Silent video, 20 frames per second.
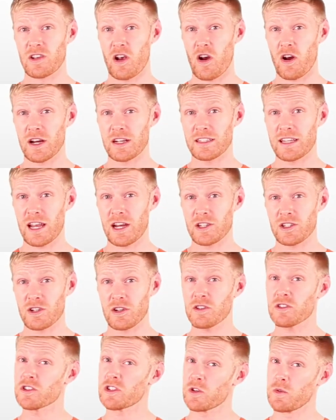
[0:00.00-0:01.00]
architecture
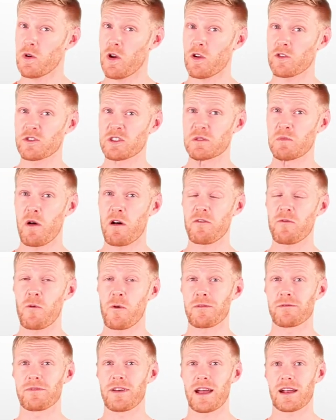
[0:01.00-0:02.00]
to an ultra-small
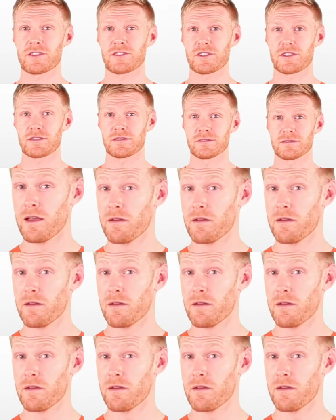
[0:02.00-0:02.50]
form factor.